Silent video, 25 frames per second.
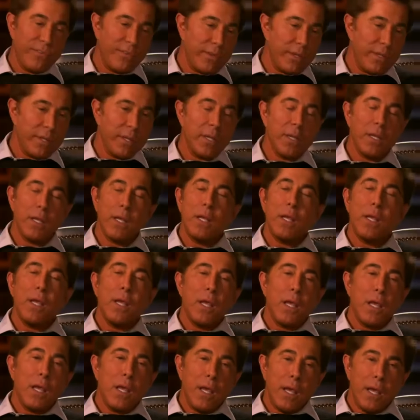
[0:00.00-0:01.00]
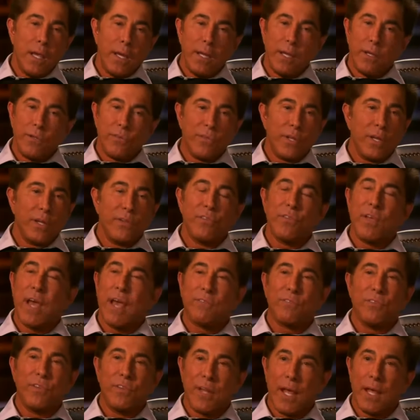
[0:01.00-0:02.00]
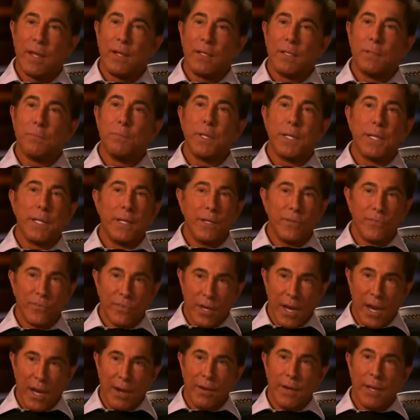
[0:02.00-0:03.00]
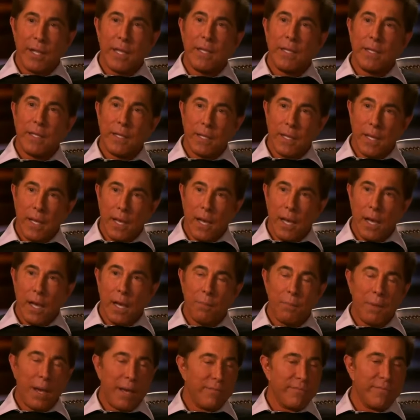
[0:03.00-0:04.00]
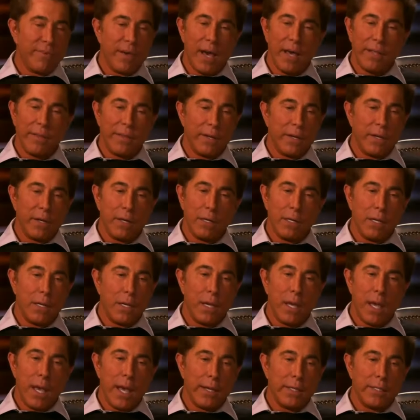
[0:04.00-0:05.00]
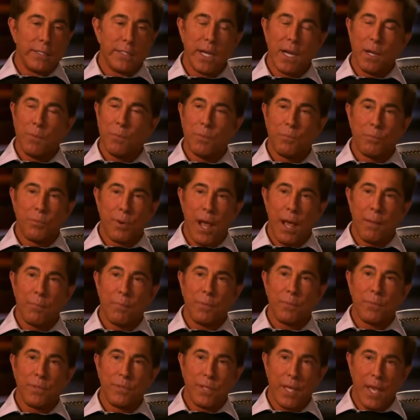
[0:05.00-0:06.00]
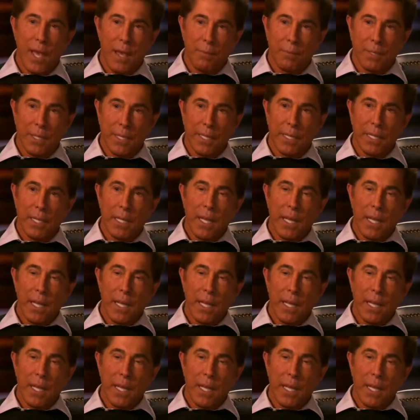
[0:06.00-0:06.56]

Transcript: about you. It is, and it's accidental, but it is an irony. Uh, my father had a terrible problem with gambling.